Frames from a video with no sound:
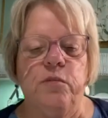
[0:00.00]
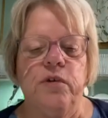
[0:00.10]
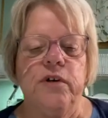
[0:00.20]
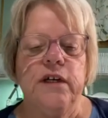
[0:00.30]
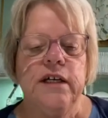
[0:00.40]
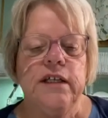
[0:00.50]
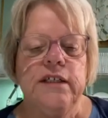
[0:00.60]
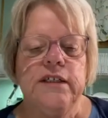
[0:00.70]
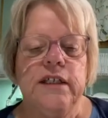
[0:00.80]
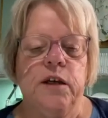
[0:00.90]
November
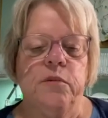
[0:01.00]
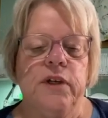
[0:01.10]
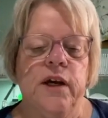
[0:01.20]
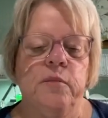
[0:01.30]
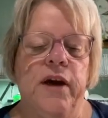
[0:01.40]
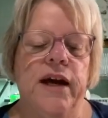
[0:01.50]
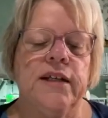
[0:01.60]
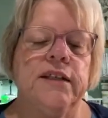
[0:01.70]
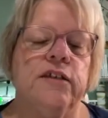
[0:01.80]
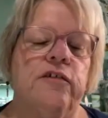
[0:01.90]
Stampin' Up!
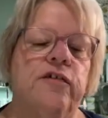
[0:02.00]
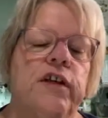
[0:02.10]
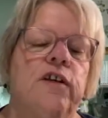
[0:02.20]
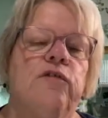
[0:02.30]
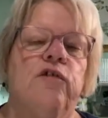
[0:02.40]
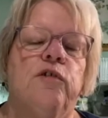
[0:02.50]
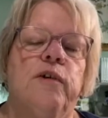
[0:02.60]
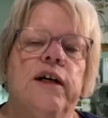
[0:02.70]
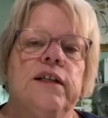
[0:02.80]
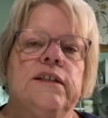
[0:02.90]
has their Fitting
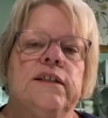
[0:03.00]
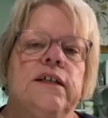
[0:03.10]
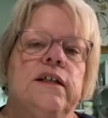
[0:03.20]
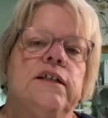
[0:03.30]
Florets